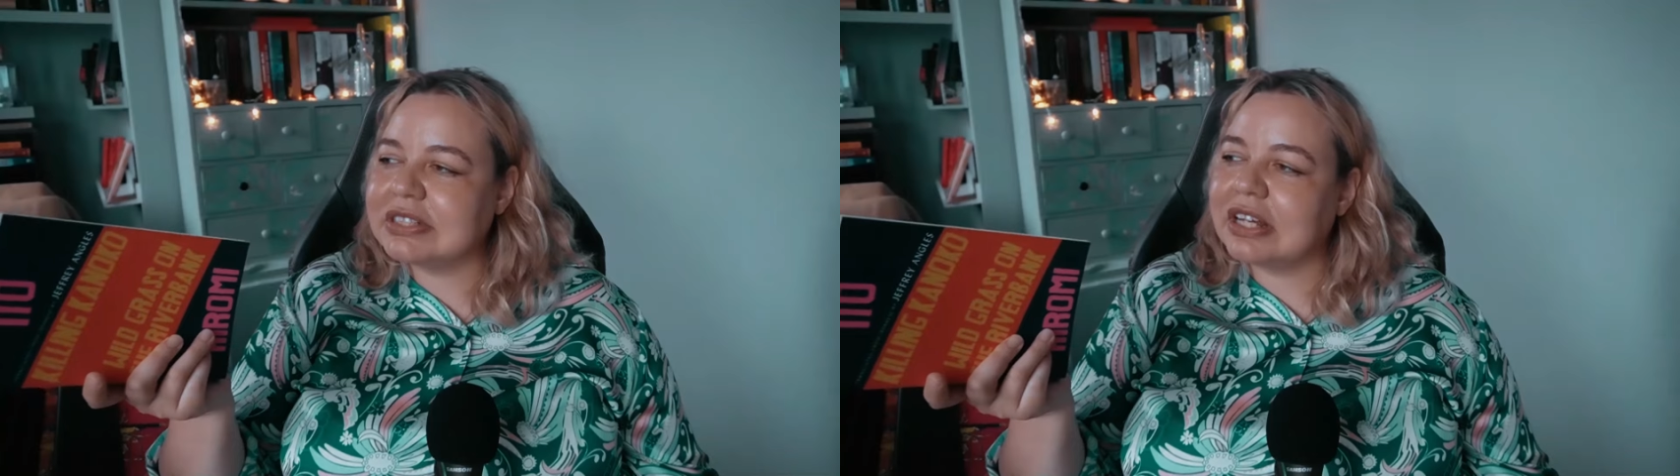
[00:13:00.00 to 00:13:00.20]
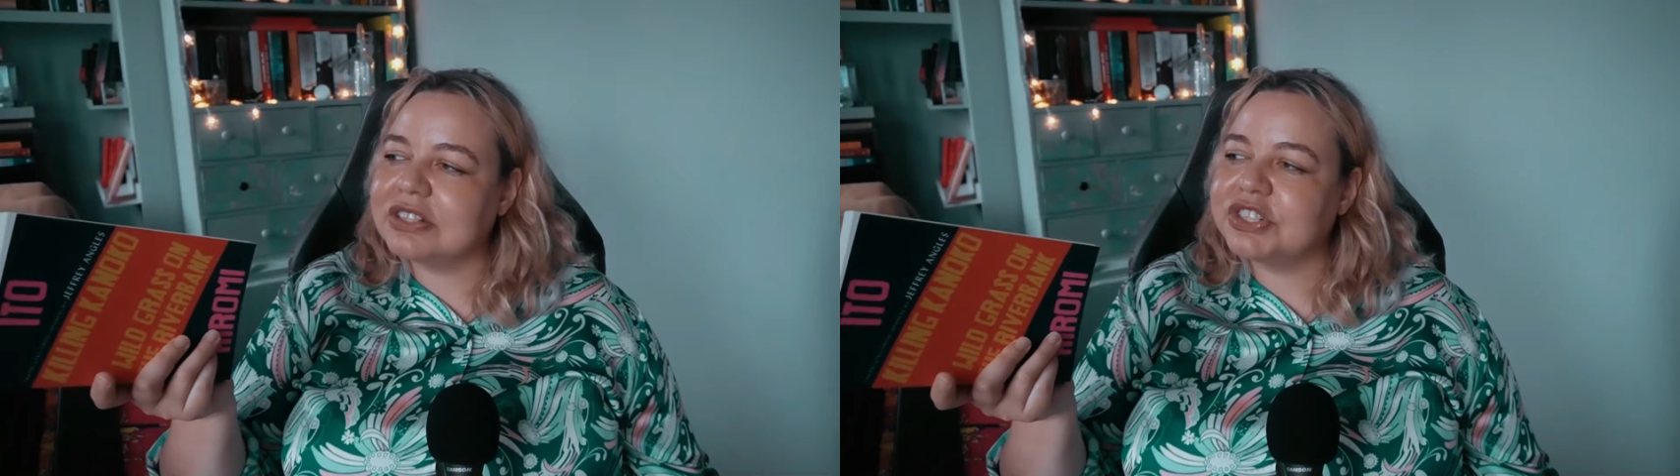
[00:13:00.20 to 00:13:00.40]

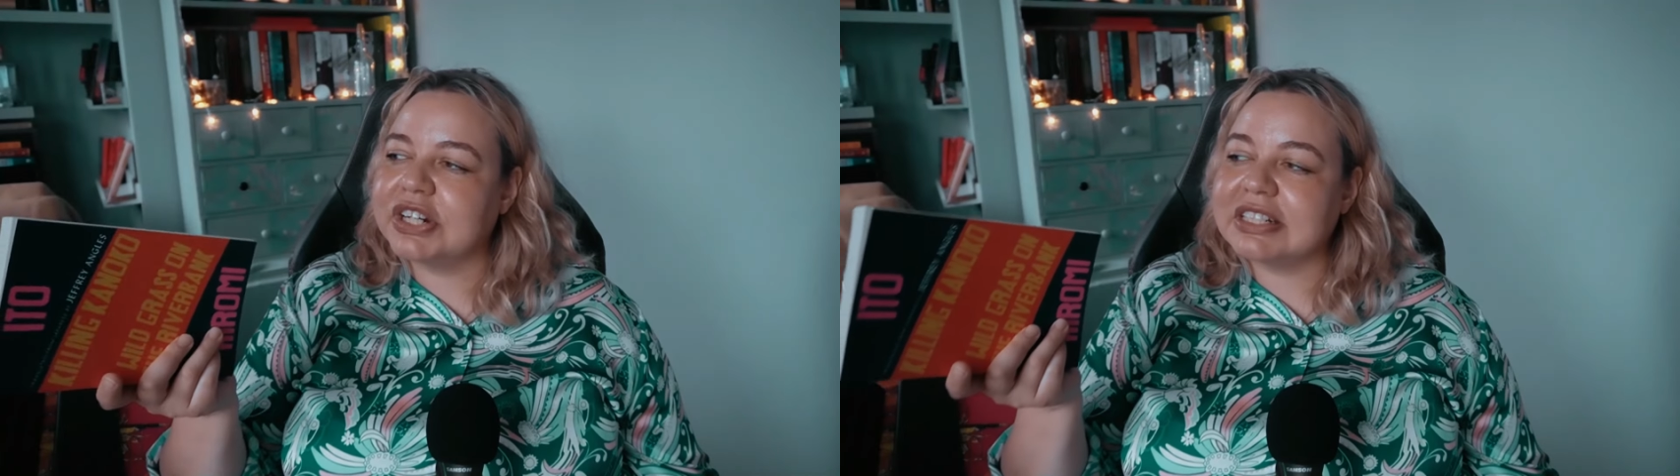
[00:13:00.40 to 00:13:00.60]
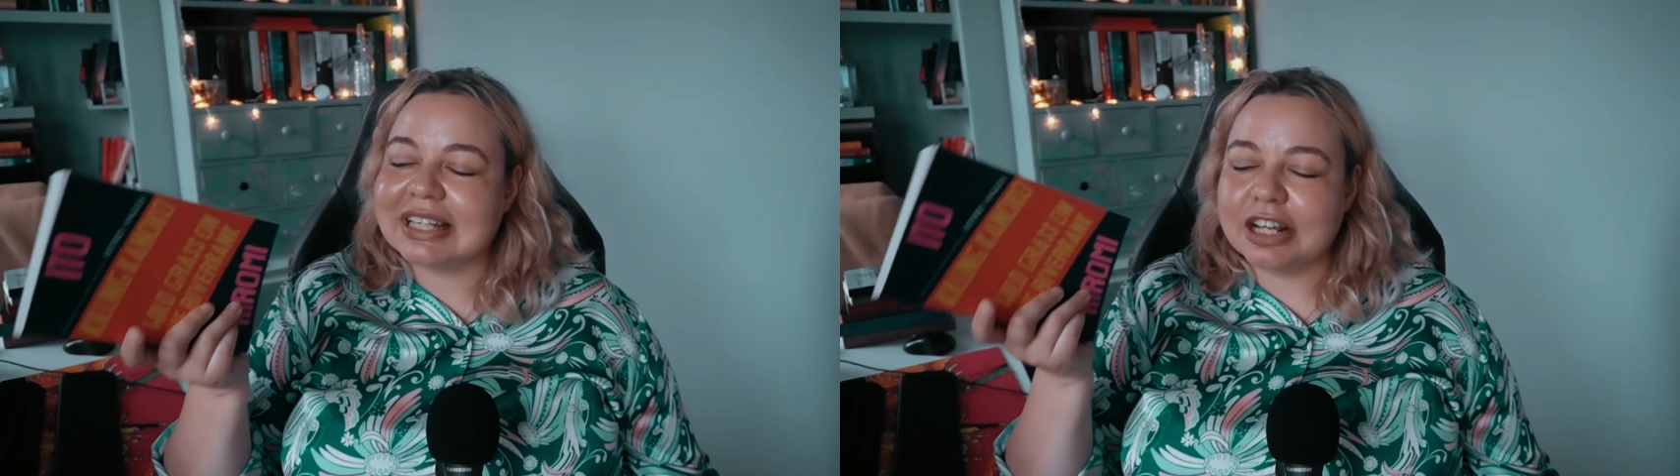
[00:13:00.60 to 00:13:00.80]
I was
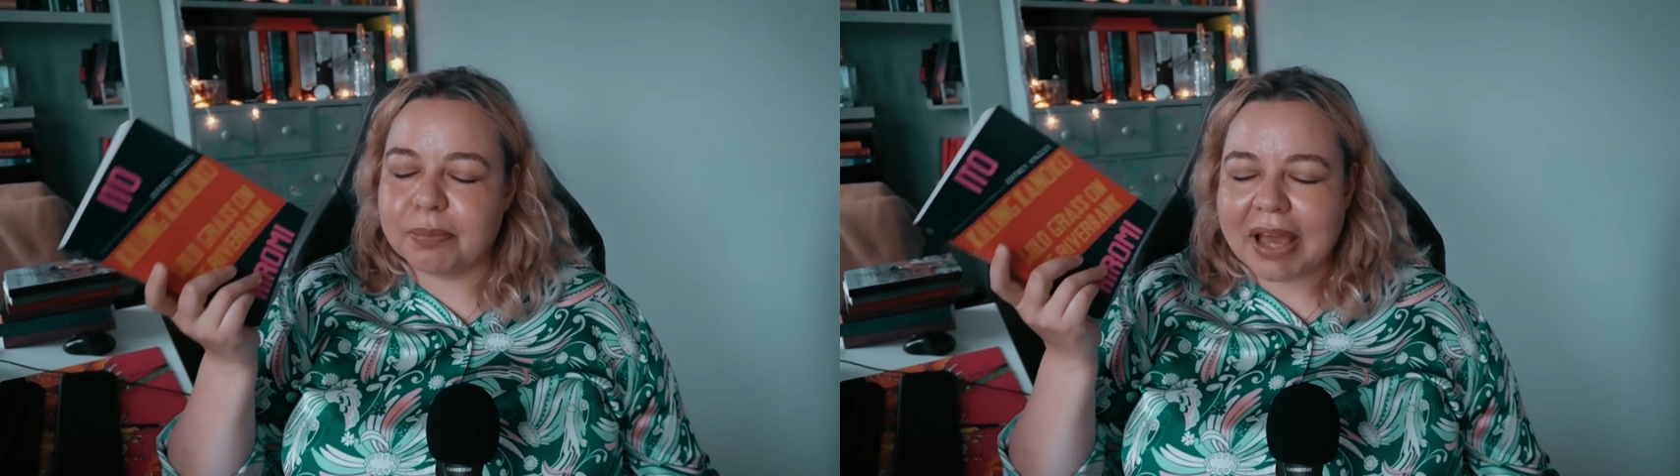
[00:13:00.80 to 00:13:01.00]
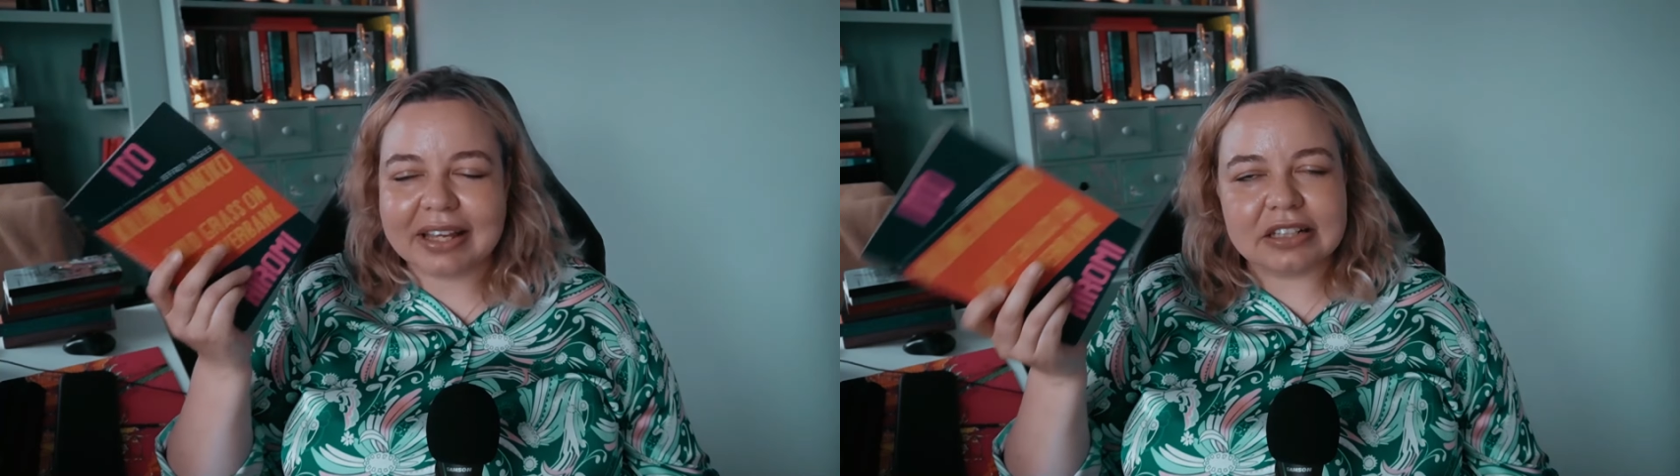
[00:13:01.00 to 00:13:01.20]
trying to get
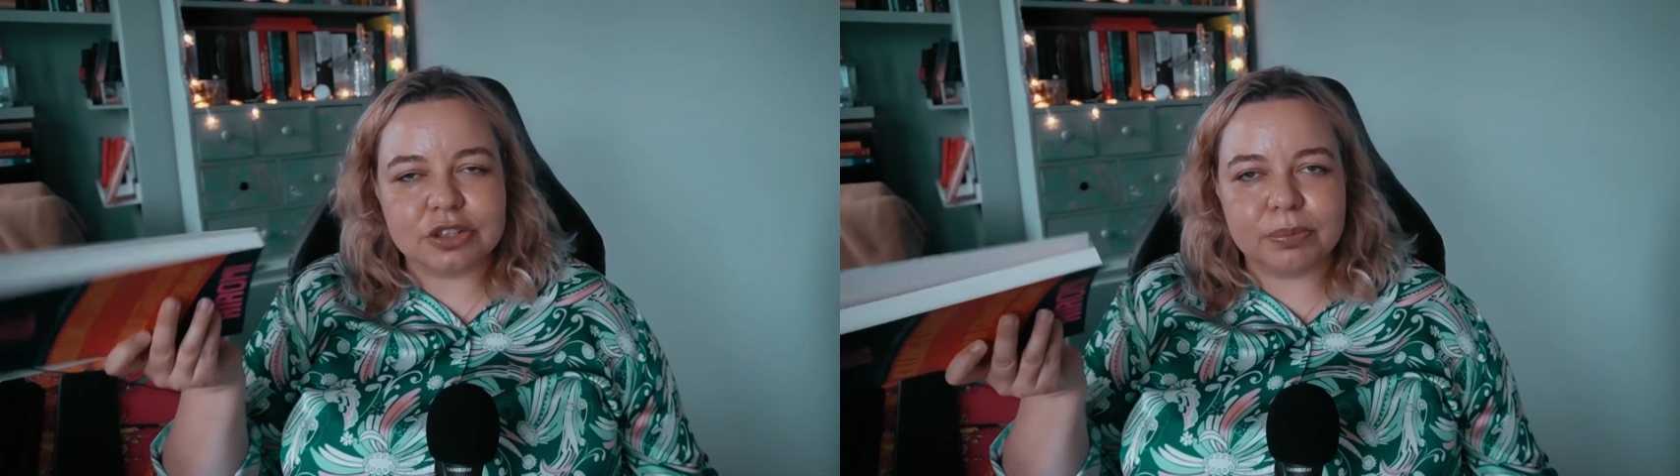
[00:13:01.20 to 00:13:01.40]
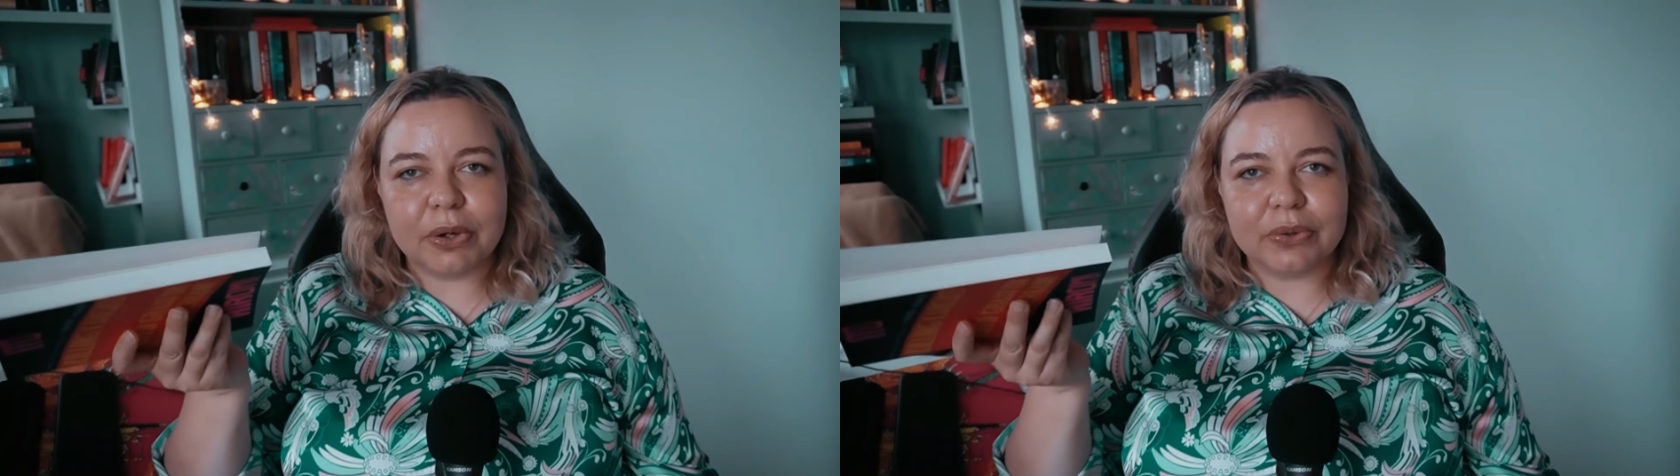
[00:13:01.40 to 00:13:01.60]
back into
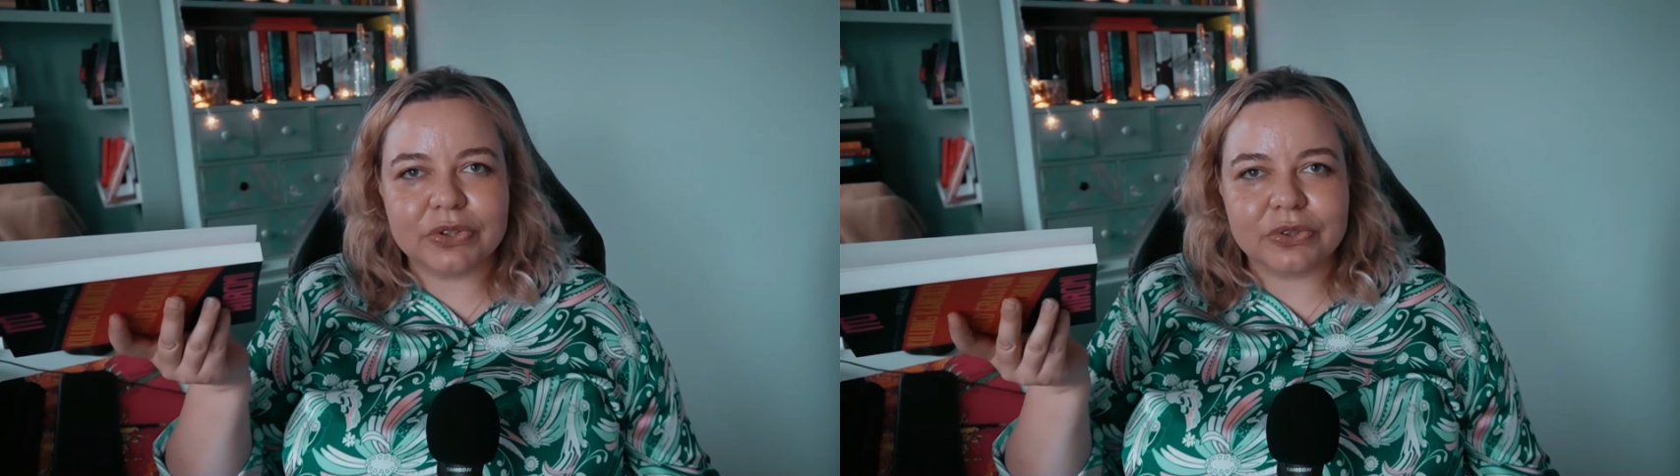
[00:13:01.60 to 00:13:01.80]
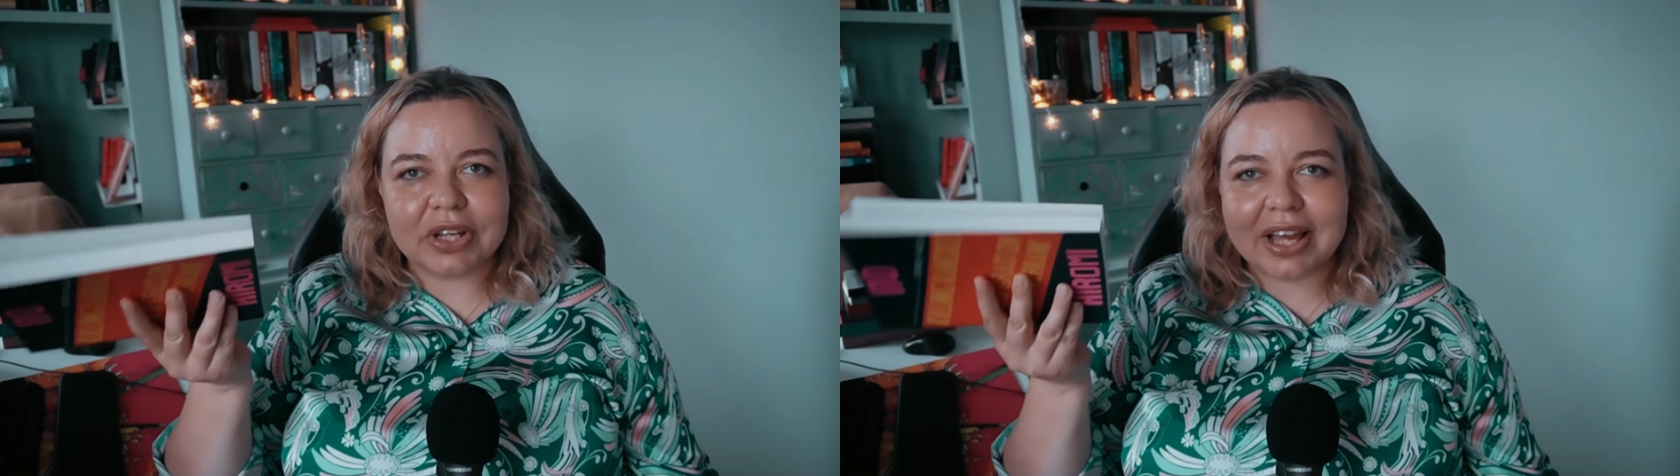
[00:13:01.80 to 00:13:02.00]
poetry,